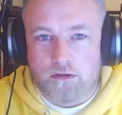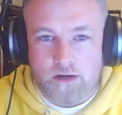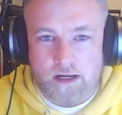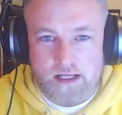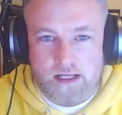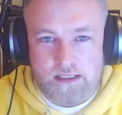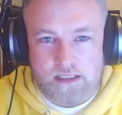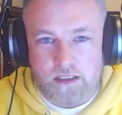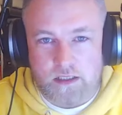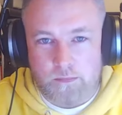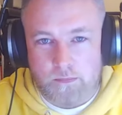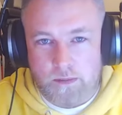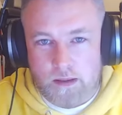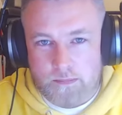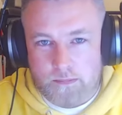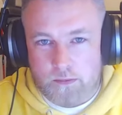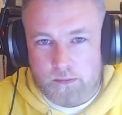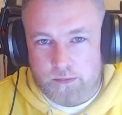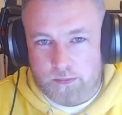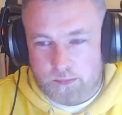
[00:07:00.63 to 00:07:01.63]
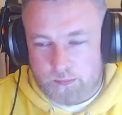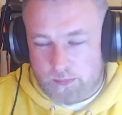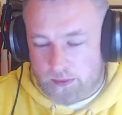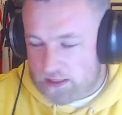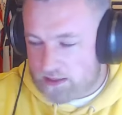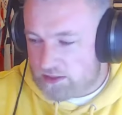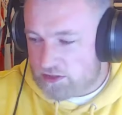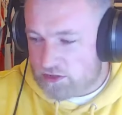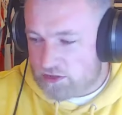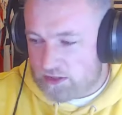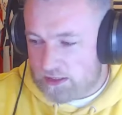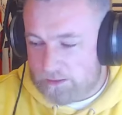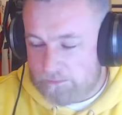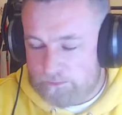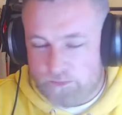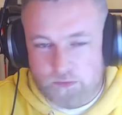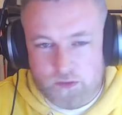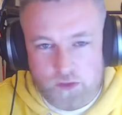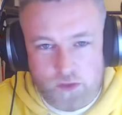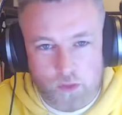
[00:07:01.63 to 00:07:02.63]
creating your pepper pantry,
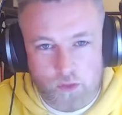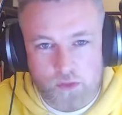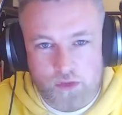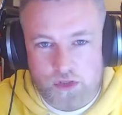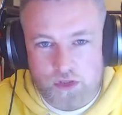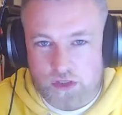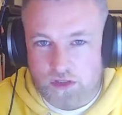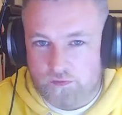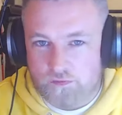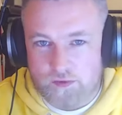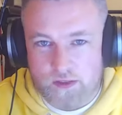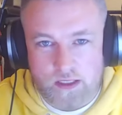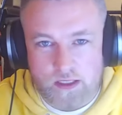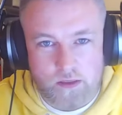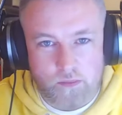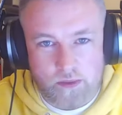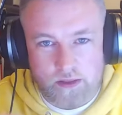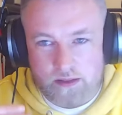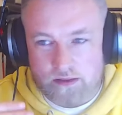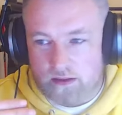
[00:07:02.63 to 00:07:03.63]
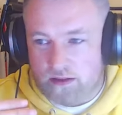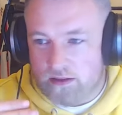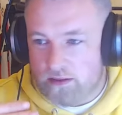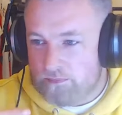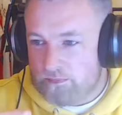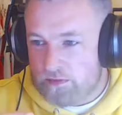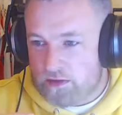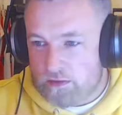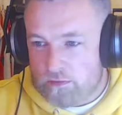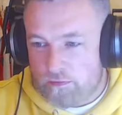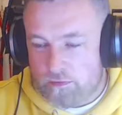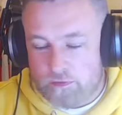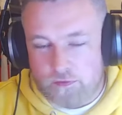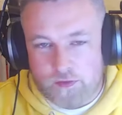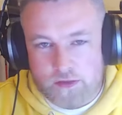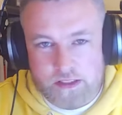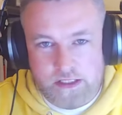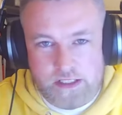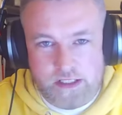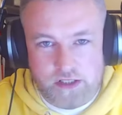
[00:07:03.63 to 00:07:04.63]
don't just fill it with
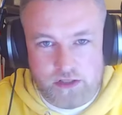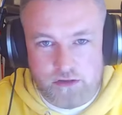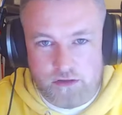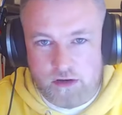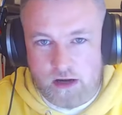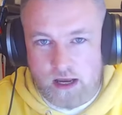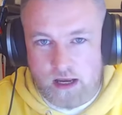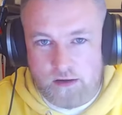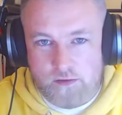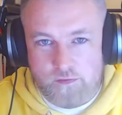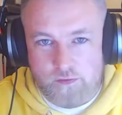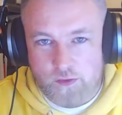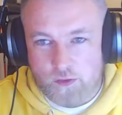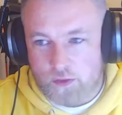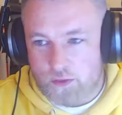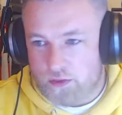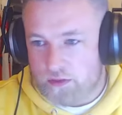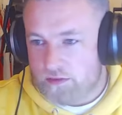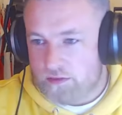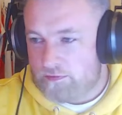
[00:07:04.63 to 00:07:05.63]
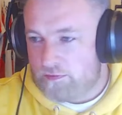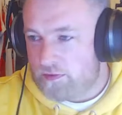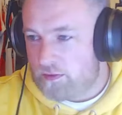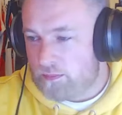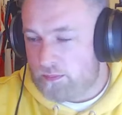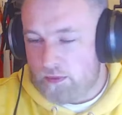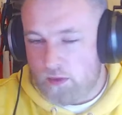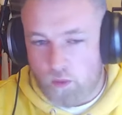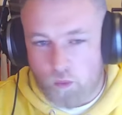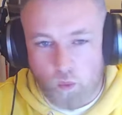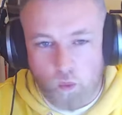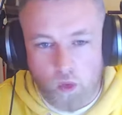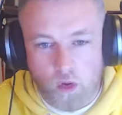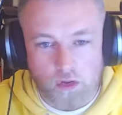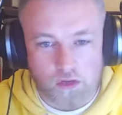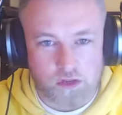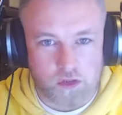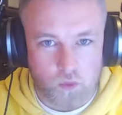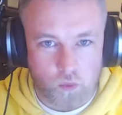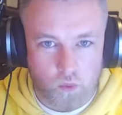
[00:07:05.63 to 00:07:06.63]
freeze-dried food from wall
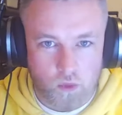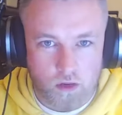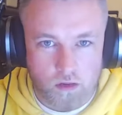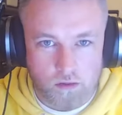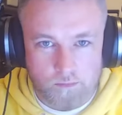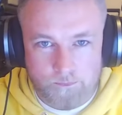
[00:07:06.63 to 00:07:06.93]
to wall.